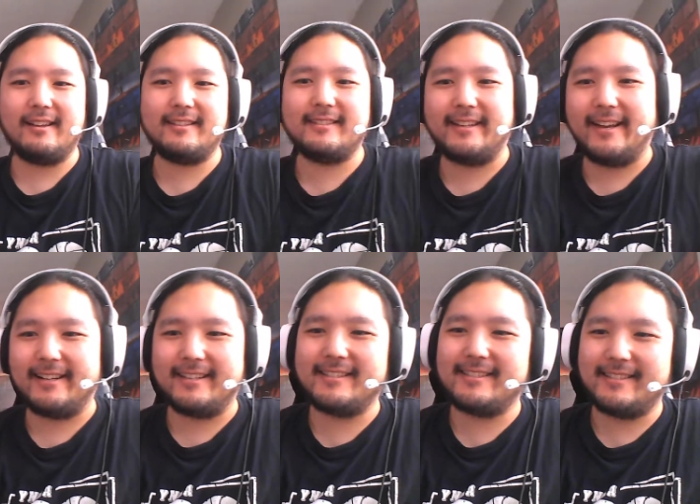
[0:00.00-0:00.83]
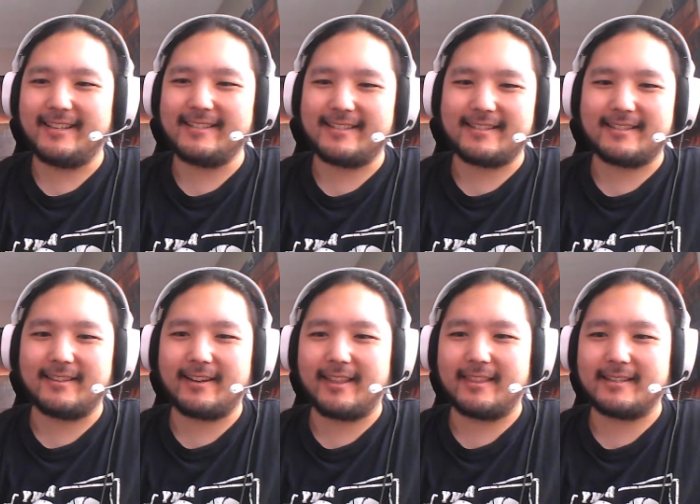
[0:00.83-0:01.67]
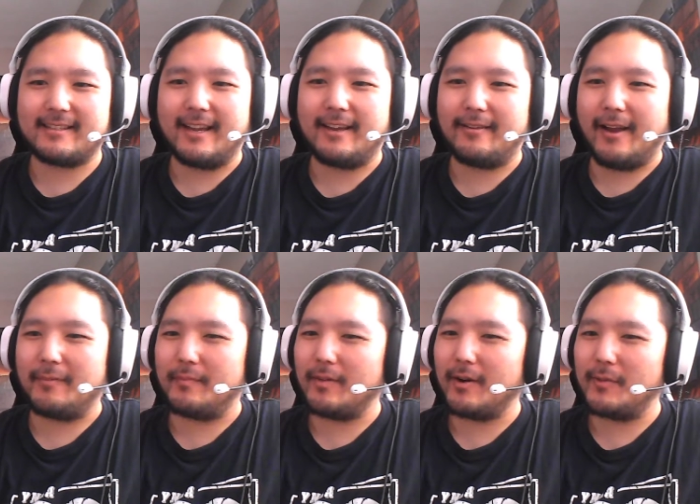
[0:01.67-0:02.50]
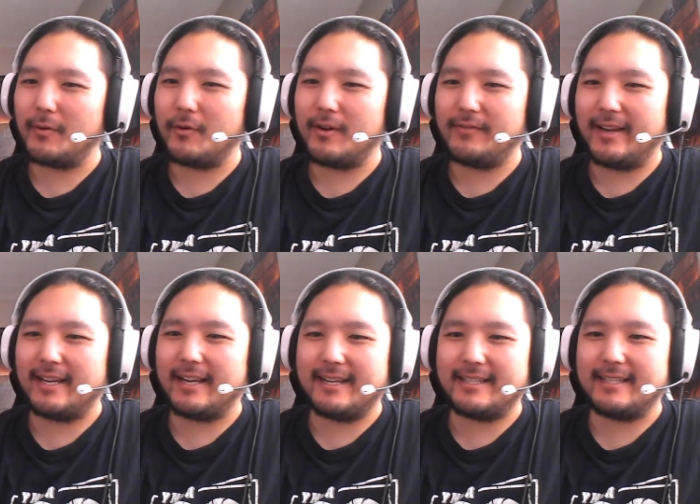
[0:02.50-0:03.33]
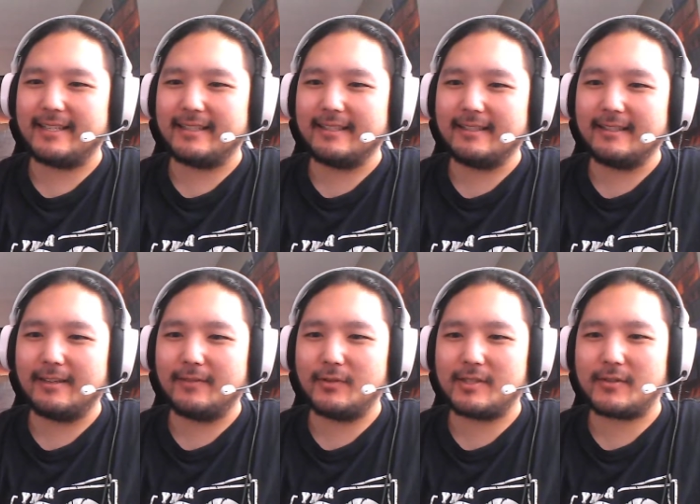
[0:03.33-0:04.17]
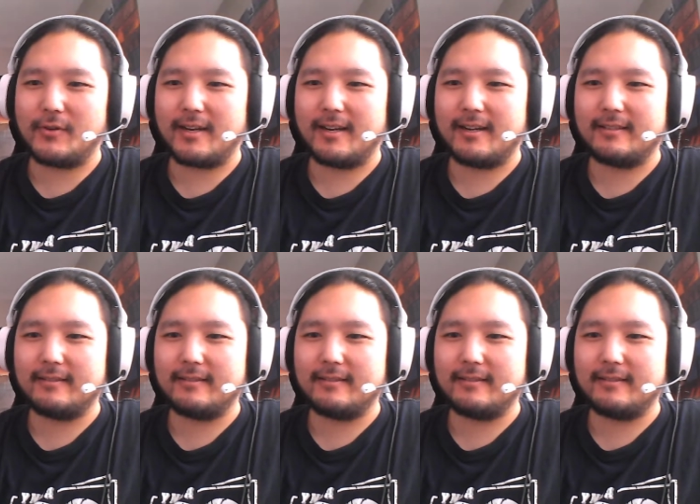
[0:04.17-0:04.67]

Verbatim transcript: yeah, let's let's just look at this. I, I probably won't have any idea of what's going on.